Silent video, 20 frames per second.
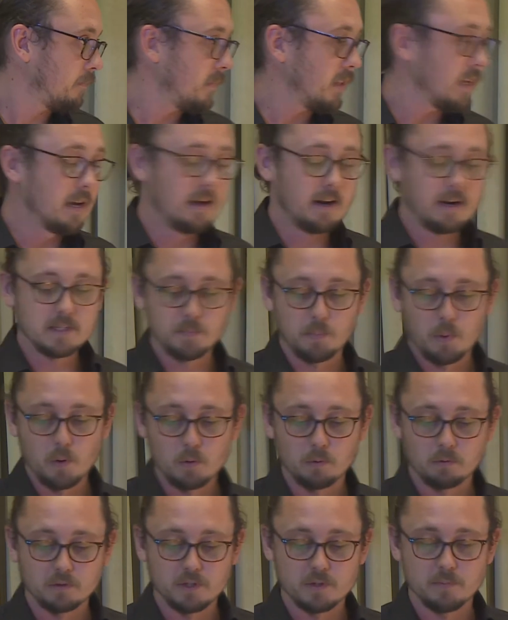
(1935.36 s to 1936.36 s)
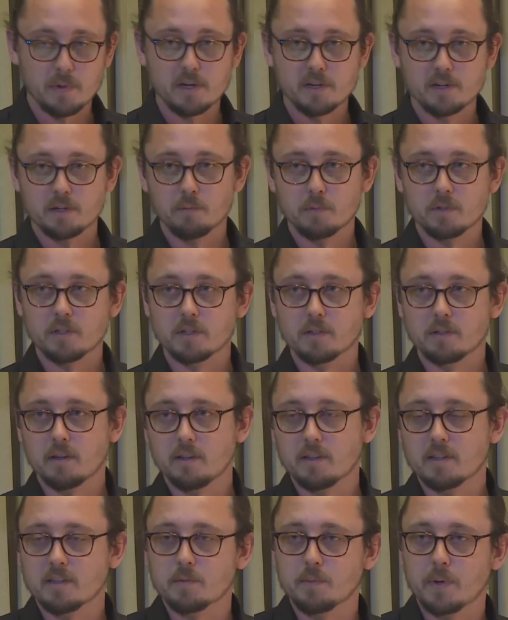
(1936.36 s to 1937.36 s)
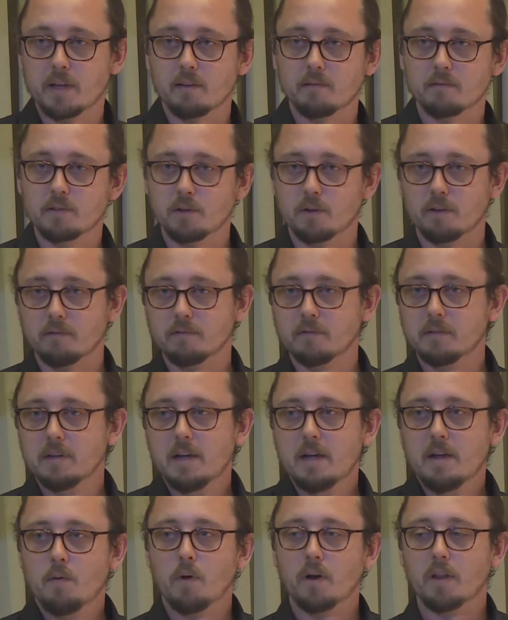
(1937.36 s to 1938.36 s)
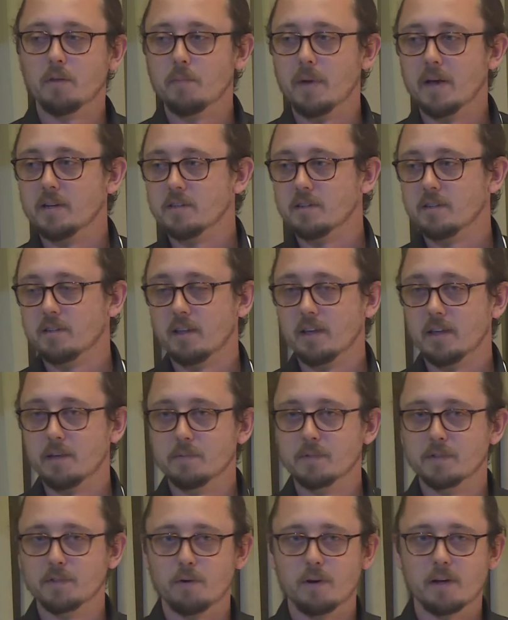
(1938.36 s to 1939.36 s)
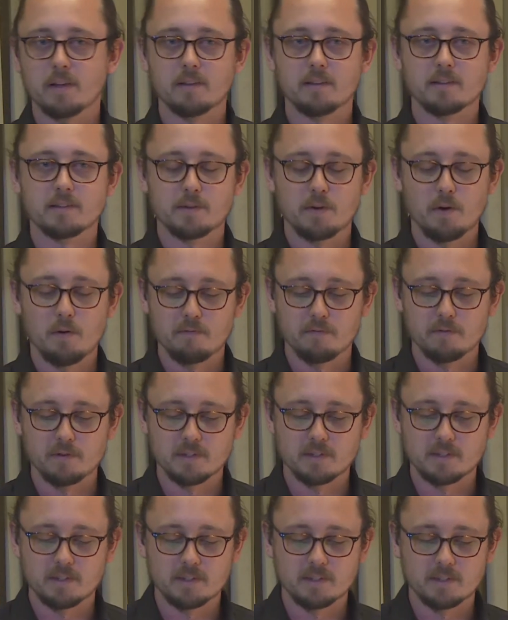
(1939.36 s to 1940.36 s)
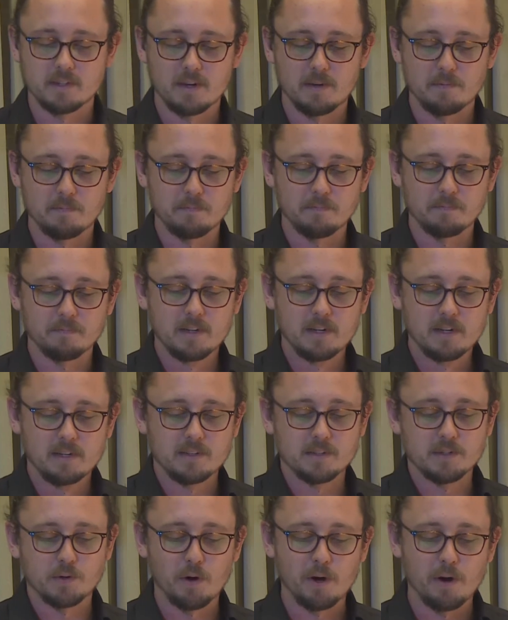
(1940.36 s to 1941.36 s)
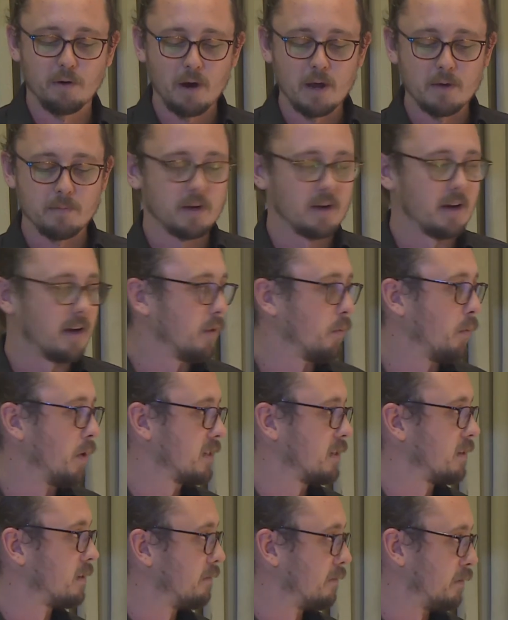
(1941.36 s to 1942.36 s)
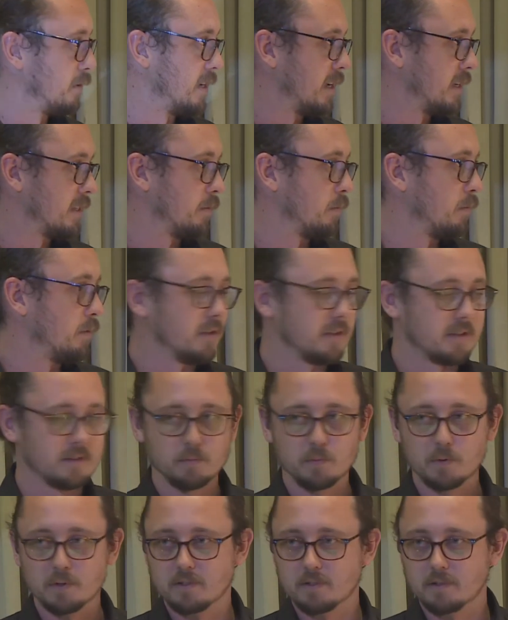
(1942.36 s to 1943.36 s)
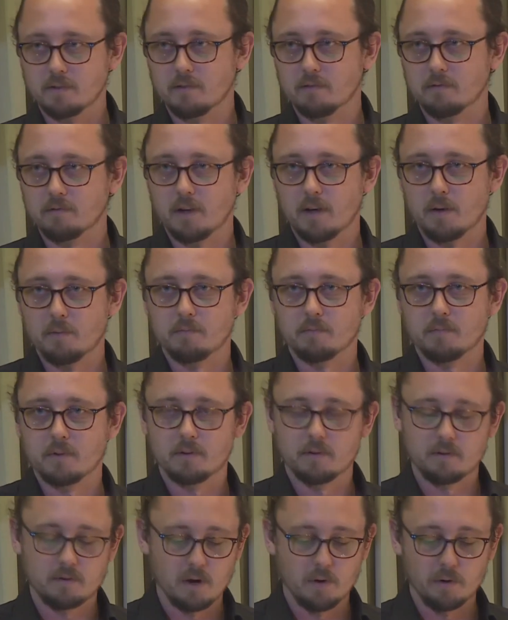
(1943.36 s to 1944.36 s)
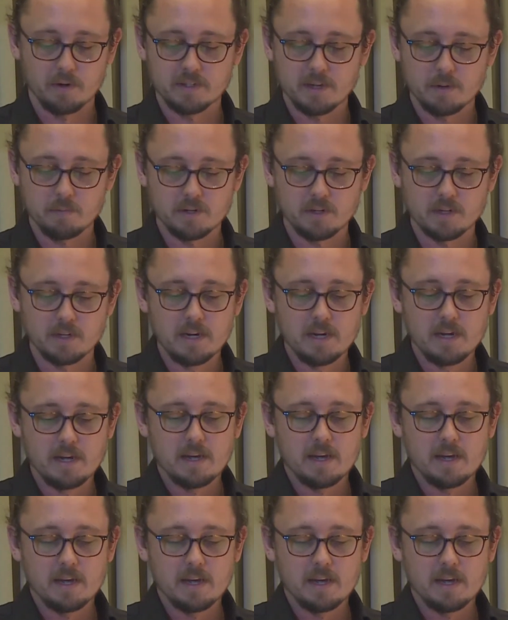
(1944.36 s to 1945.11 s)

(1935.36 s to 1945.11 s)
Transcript: And as Paul just mentioned, and this has been sort of one of the major themes throughout this conference, is this Green Arabia, and the Western Foot Desert was no exception.